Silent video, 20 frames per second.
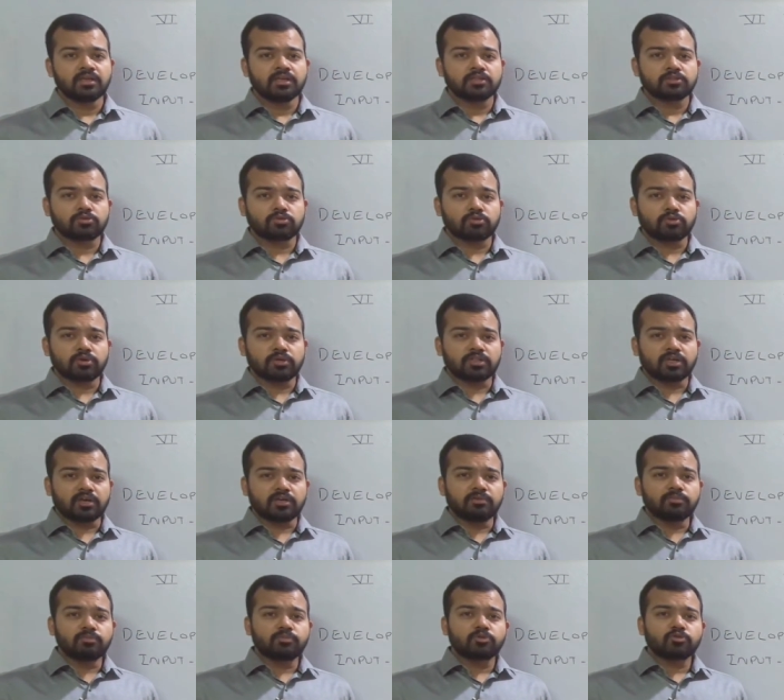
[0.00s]
through the
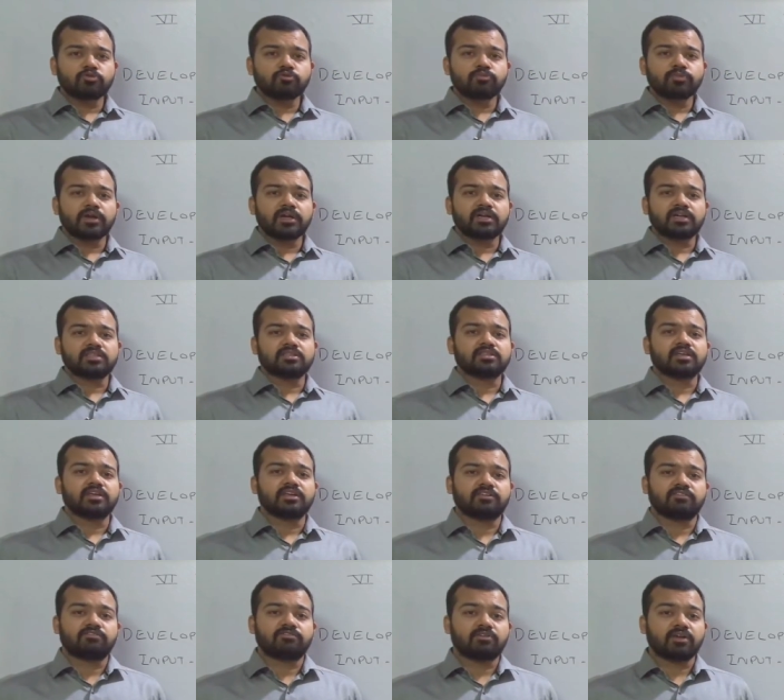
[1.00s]
improvement in the
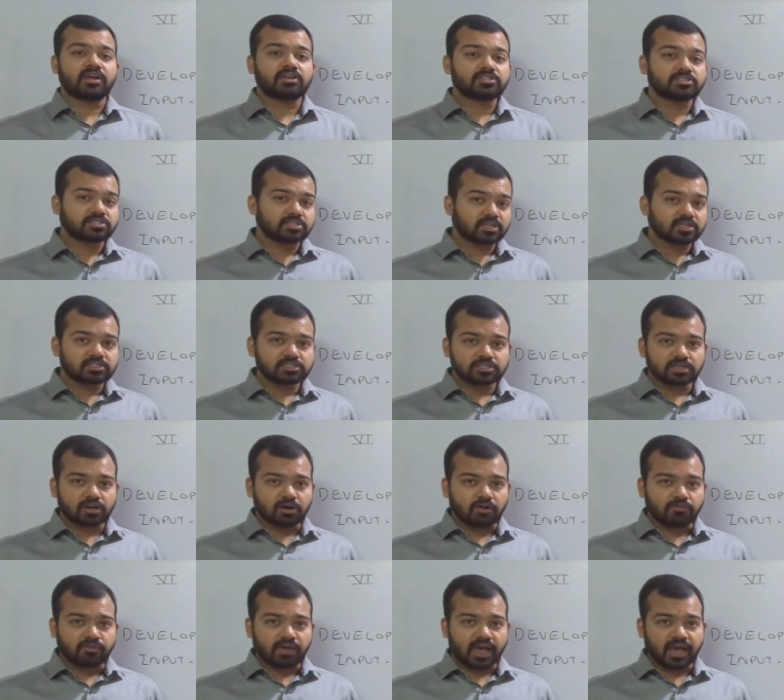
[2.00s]
infrastructure
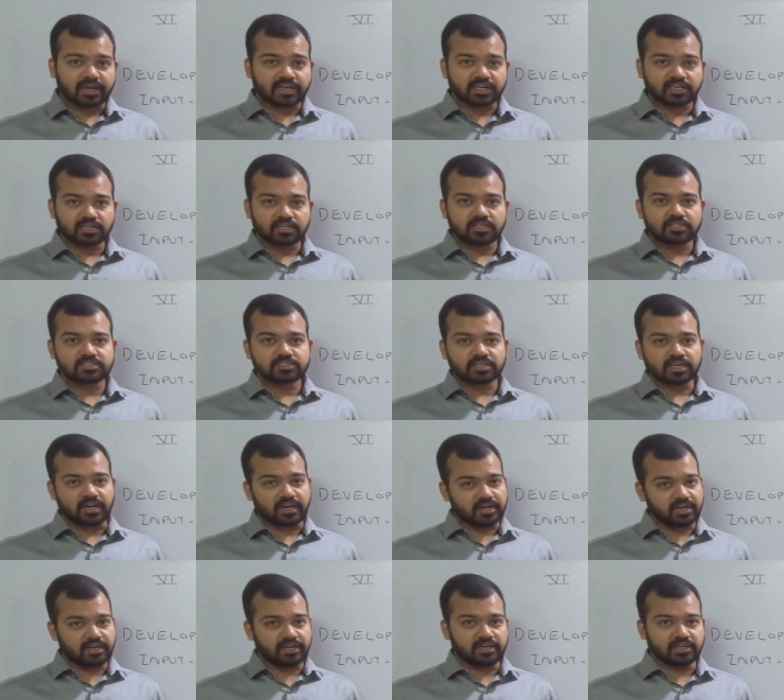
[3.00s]
of agriculture
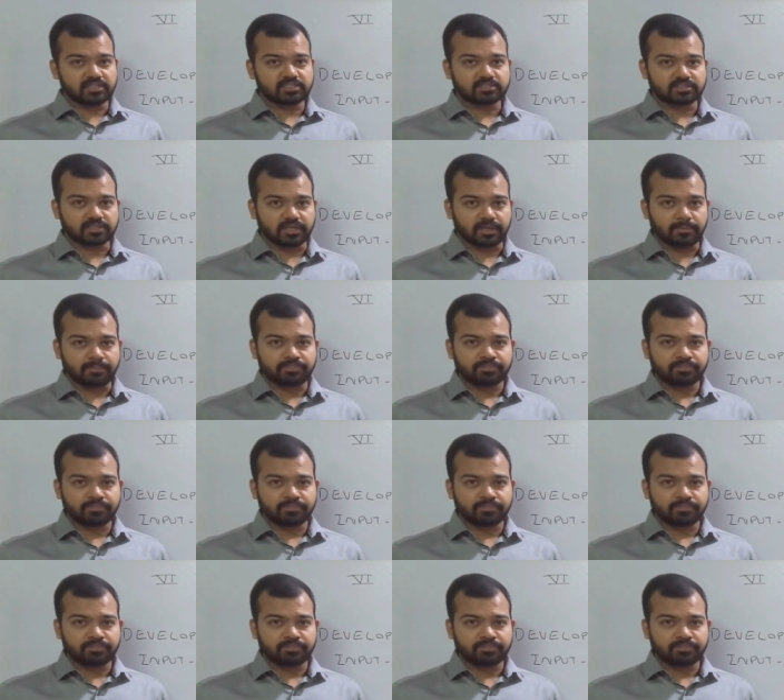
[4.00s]
and industry.